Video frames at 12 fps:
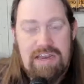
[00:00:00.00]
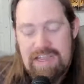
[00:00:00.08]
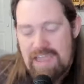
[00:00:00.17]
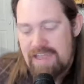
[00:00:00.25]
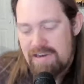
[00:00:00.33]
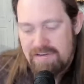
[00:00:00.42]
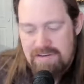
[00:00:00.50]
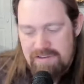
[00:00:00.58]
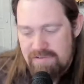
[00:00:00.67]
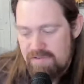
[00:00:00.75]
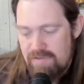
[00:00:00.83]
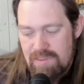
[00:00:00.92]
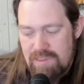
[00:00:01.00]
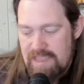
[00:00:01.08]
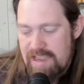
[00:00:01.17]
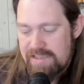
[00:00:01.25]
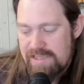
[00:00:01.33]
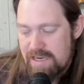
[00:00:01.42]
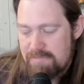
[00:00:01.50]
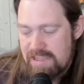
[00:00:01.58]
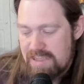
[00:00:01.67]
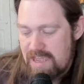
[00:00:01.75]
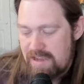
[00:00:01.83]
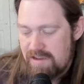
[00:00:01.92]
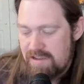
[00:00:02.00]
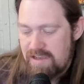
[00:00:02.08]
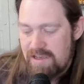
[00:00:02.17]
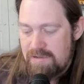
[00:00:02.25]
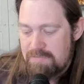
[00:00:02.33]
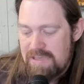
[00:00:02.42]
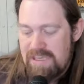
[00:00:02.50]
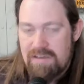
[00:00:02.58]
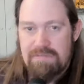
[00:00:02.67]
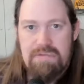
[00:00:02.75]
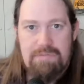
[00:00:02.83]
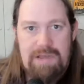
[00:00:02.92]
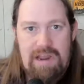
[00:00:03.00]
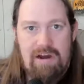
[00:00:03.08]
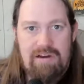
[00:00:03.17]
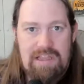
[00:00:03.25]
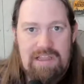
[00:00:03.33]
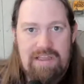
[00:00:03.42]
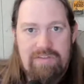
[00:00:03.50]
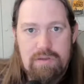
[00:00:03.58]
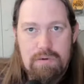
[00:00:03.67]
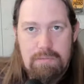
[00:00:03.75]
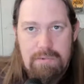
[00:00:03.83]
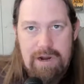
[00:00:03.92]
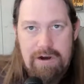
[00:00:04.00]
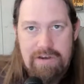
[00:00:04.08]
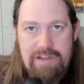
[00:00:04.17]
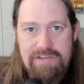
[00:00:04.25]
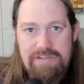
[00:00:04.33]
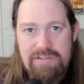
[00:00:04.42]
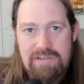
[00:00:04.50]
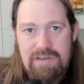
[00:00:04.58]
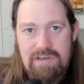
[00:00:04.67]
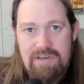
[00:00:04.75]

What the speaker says: And again, like I talk about that being prepared, that level of preparedness,